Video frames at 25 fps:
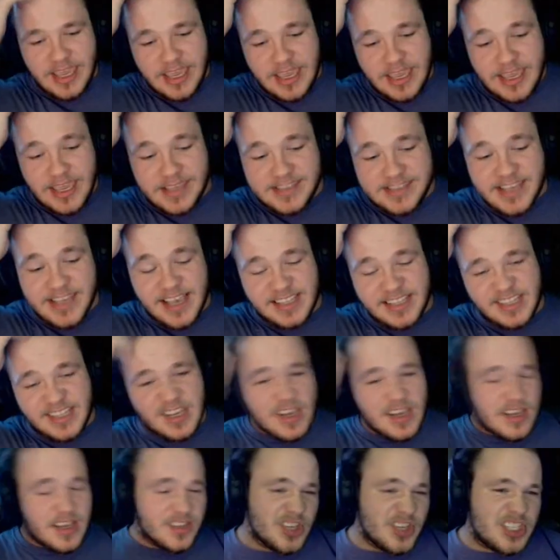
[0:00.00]
He says,
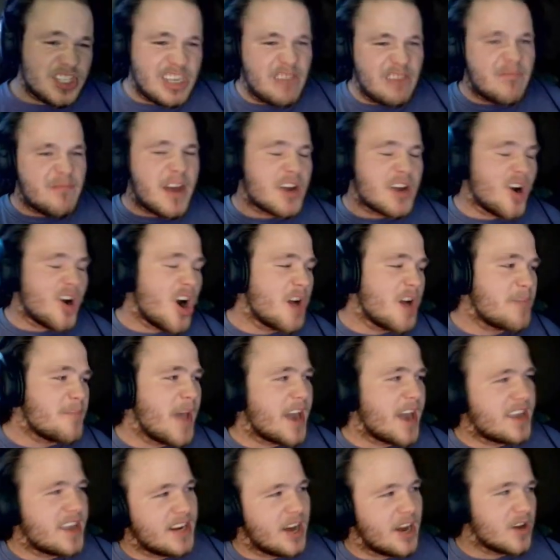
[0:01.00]
just give me my card
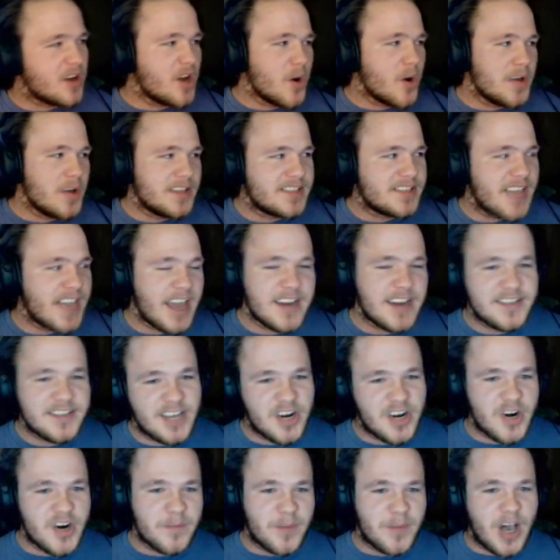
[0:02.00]
back and I'll go inside and
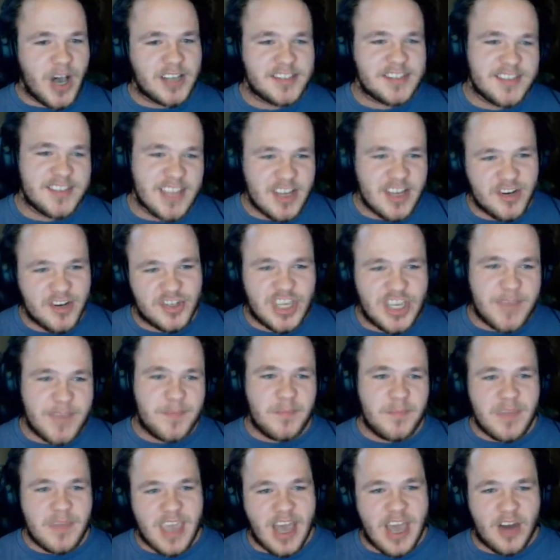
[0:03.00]
tell your bosses that you're
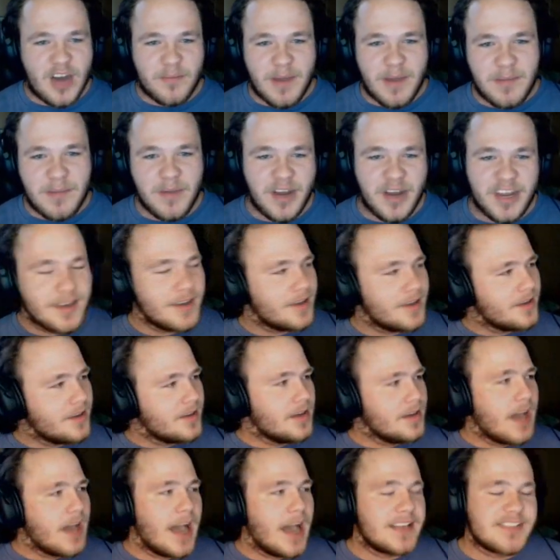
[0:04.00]
cheaping me out of my money.
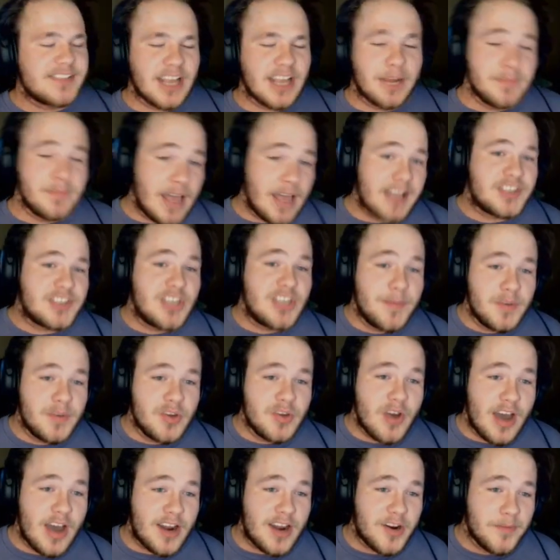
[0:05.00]
I said, I'm not cheaping
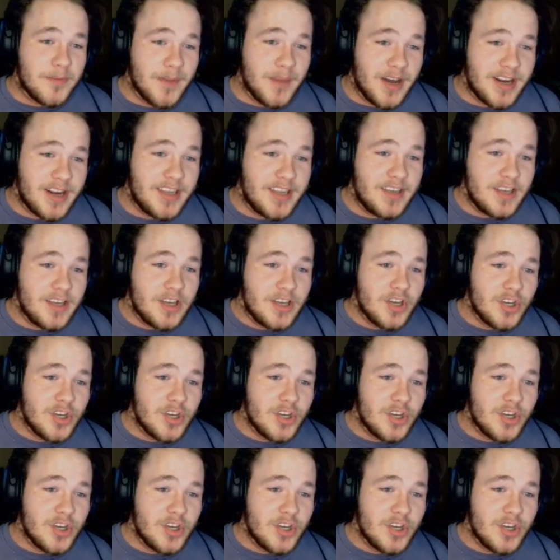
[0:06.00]
you out of your money.